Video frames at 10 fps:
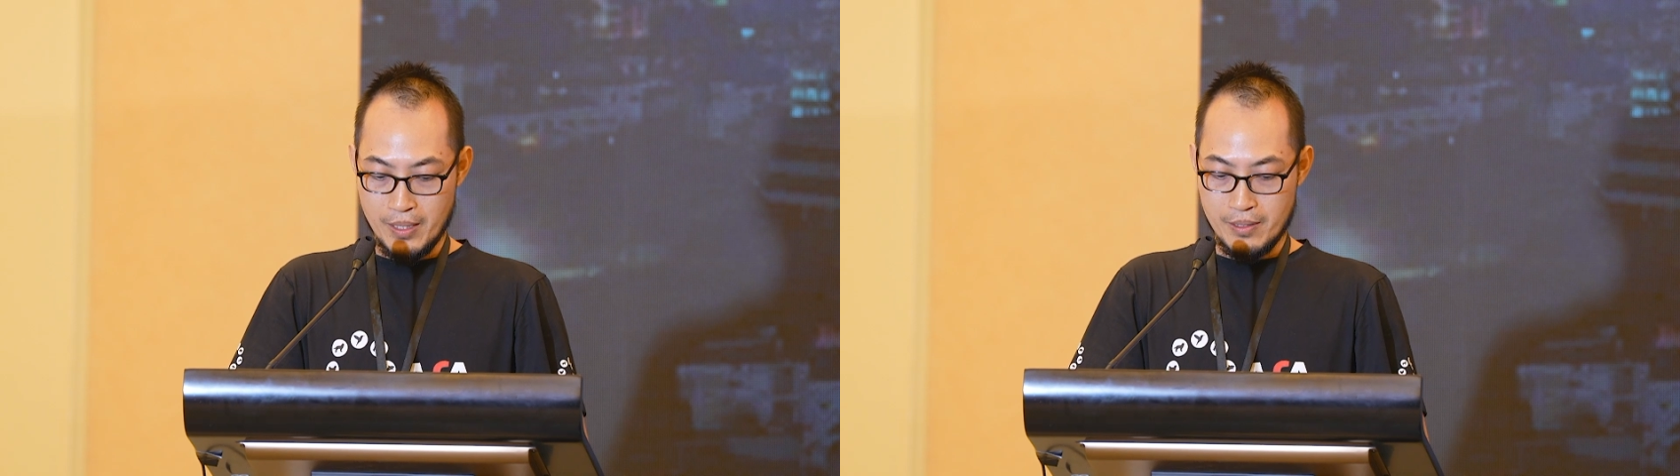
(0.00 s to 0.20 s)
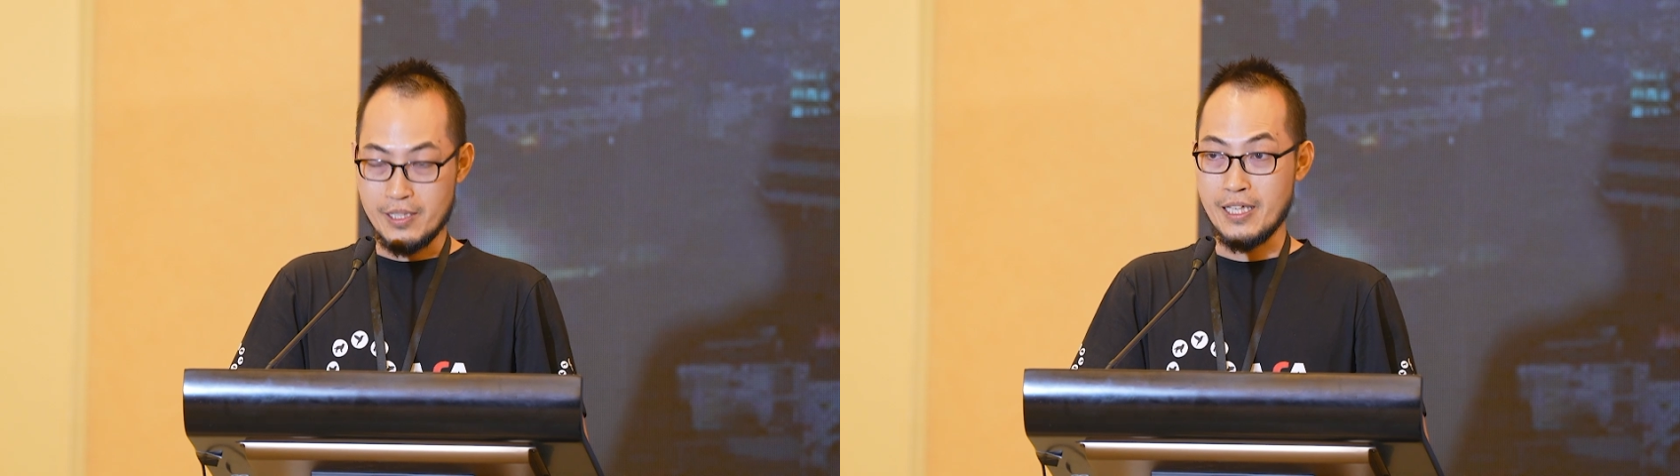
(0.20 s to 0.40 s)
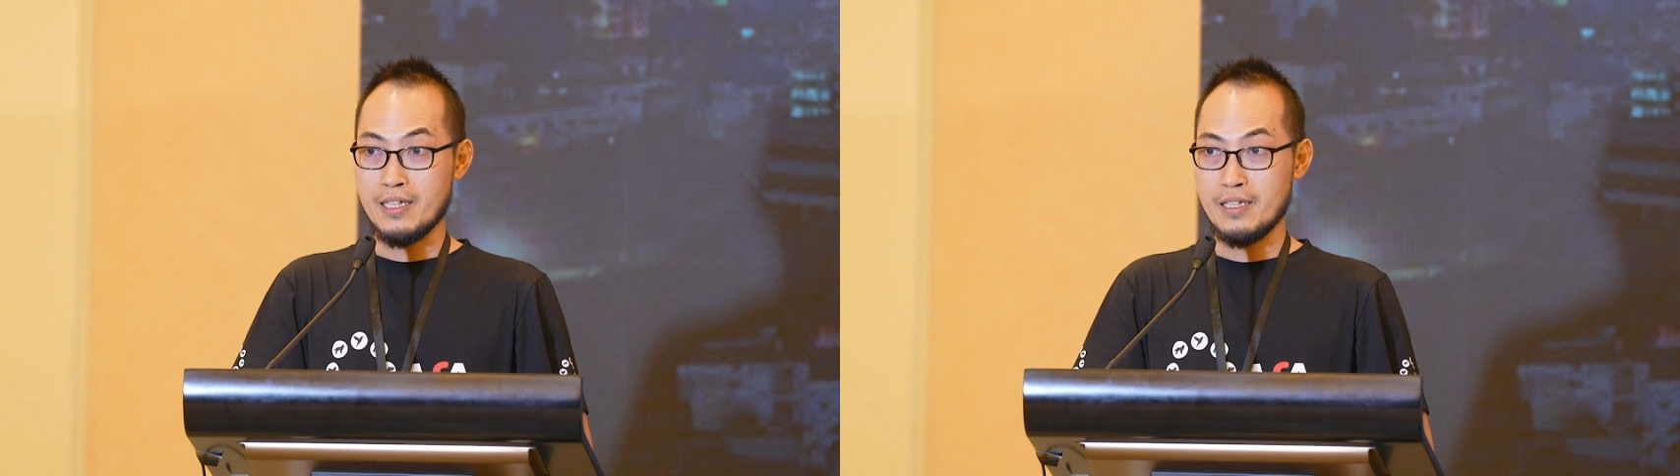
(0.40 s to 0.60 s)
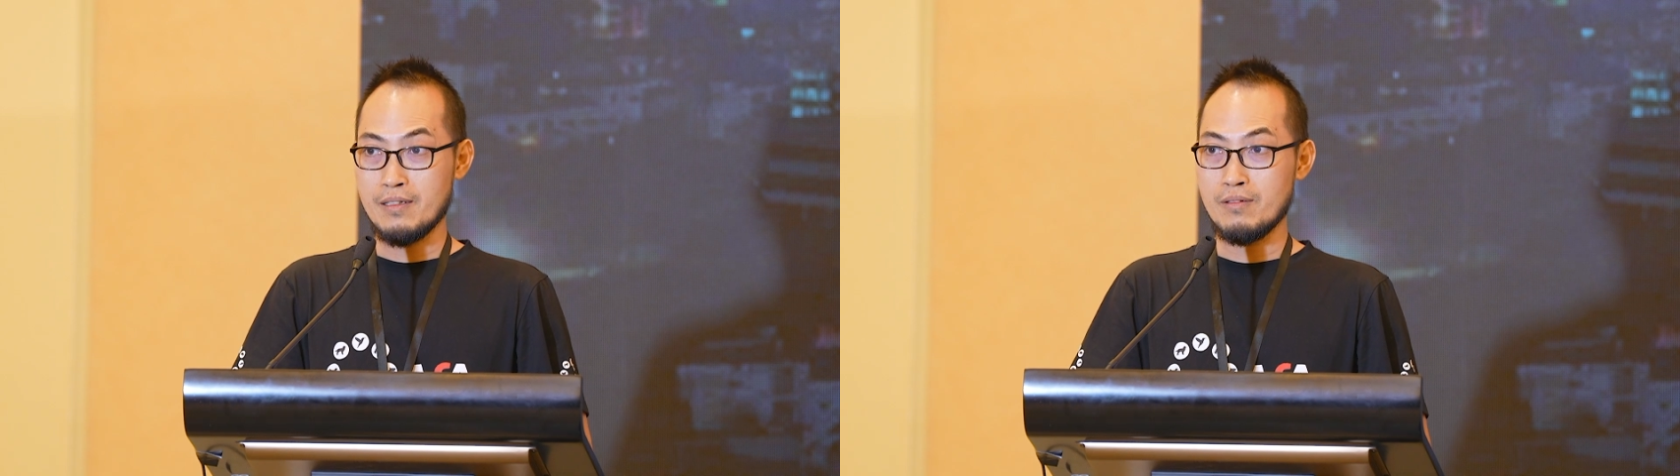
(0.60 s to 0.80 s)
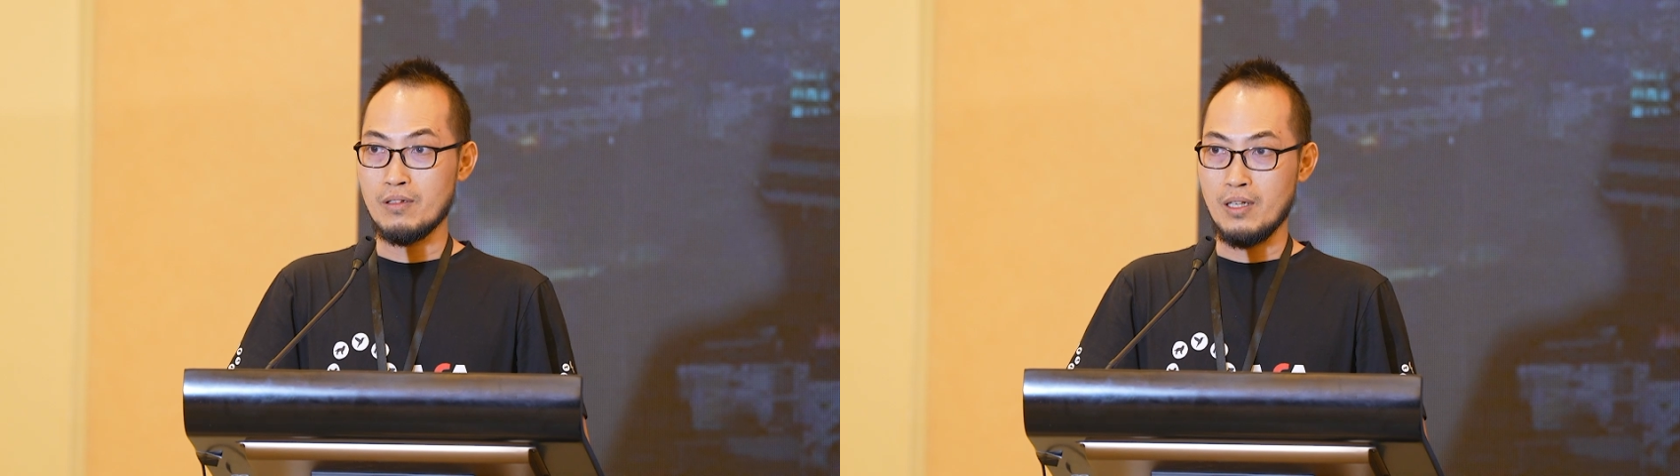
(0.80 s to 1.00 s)
The
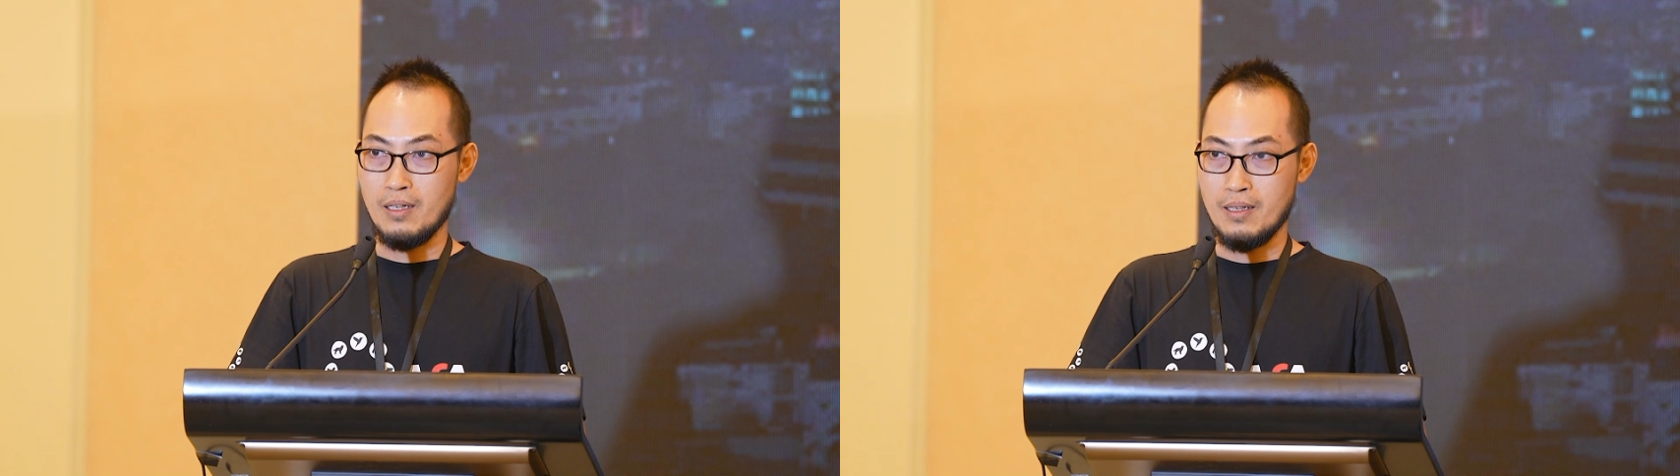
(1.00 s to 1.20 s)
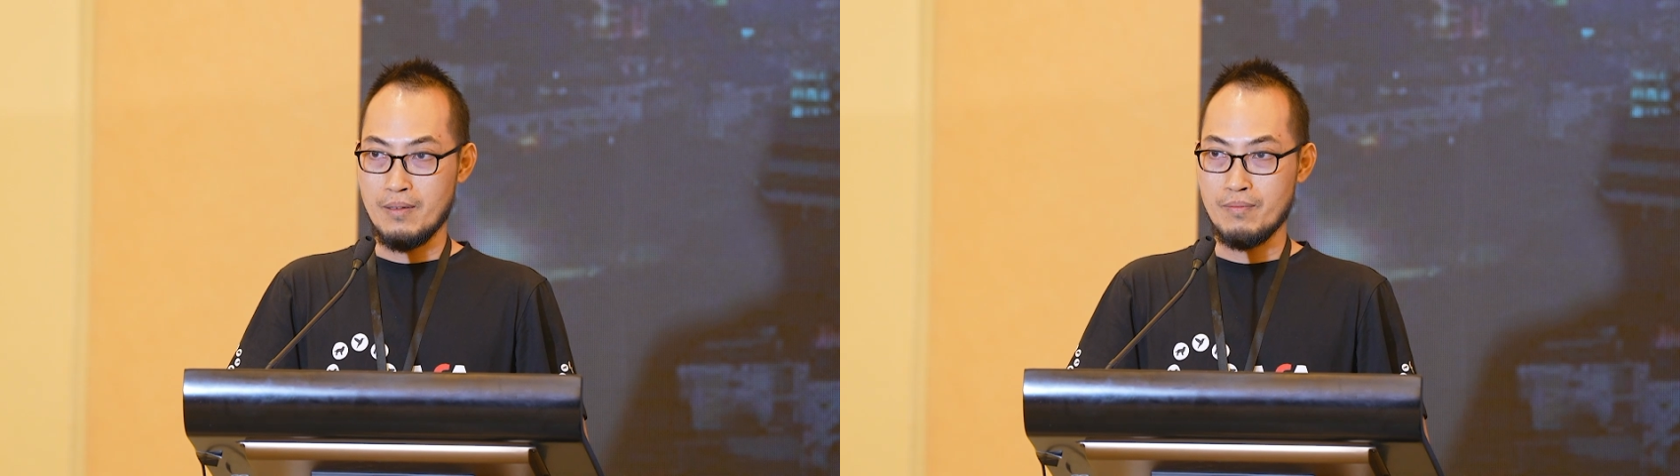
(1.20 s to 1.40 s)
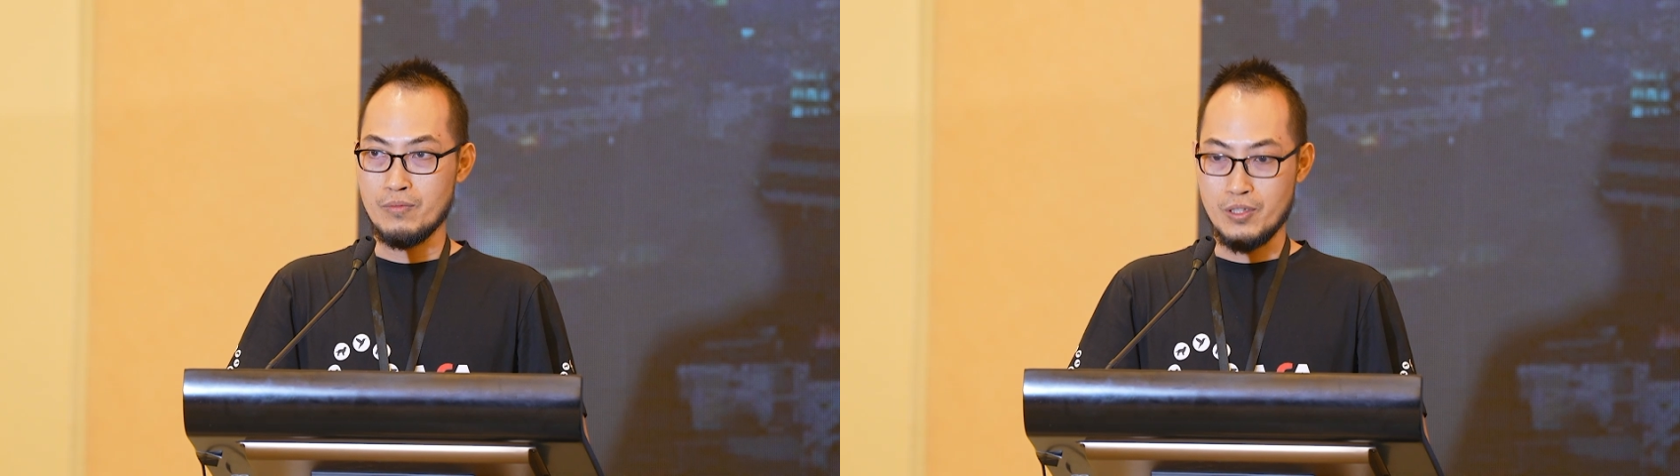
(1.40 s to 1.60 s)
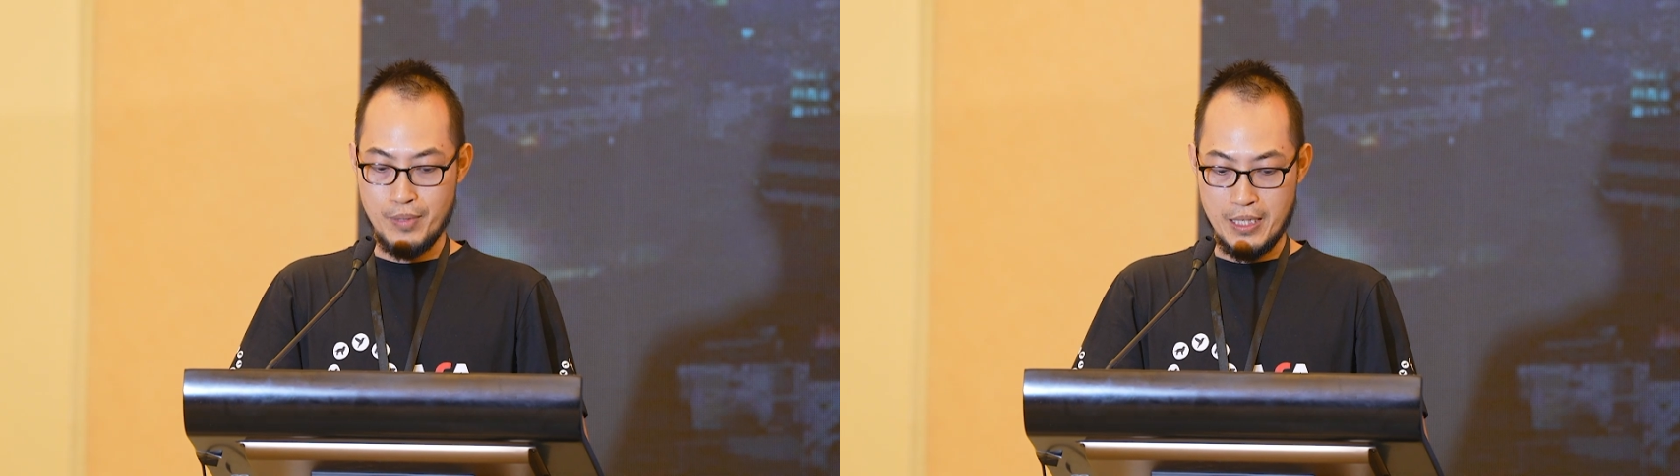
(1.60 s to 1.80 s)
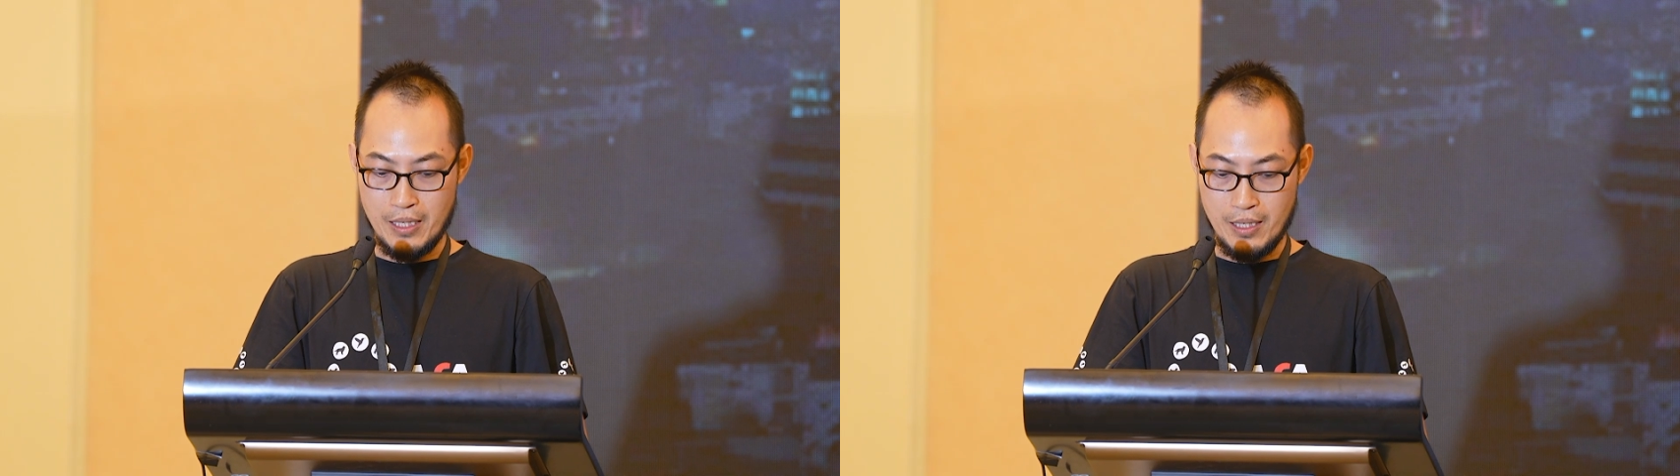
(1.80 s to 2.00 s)
second
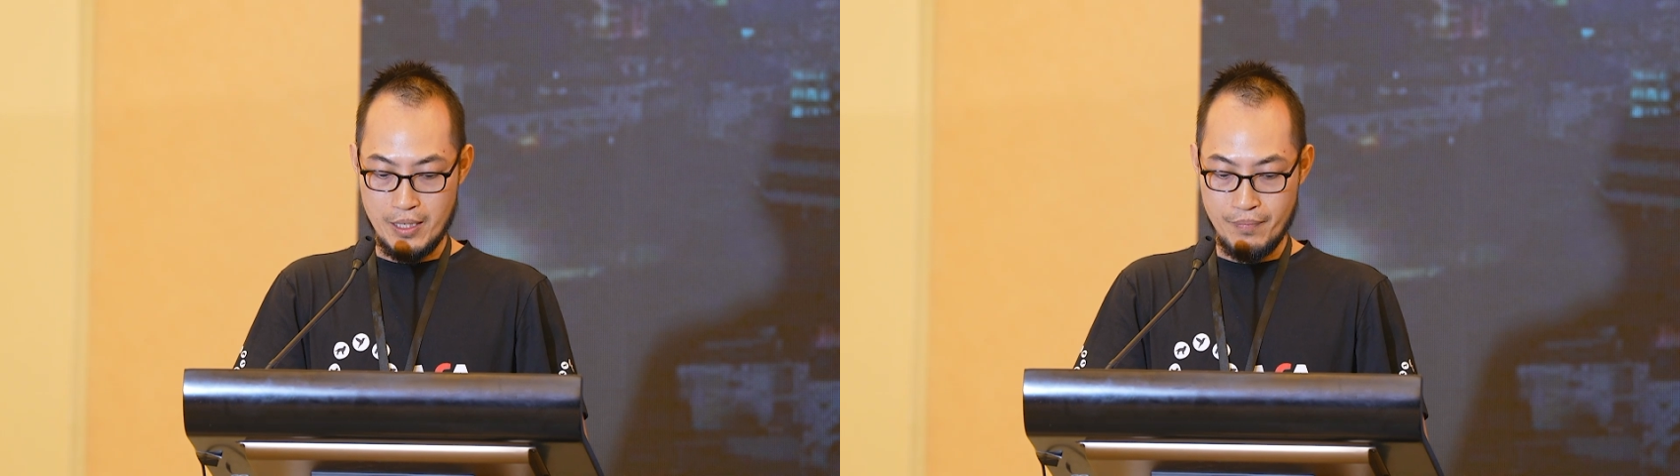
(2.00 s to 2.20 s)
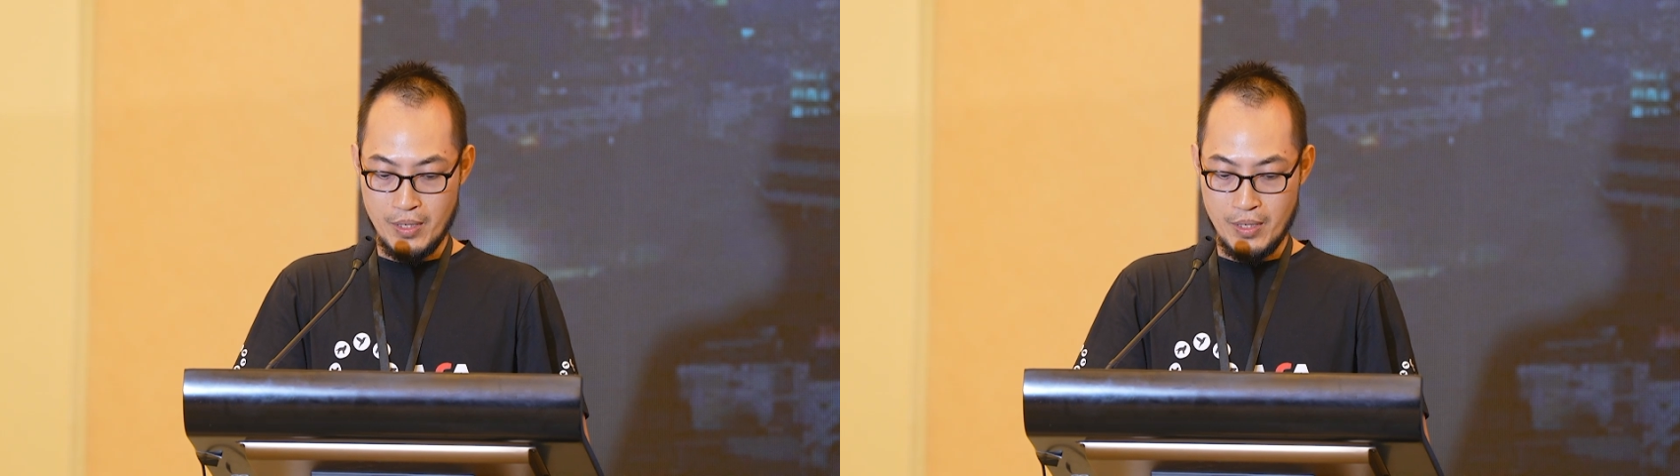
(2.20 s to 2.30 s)
speaker,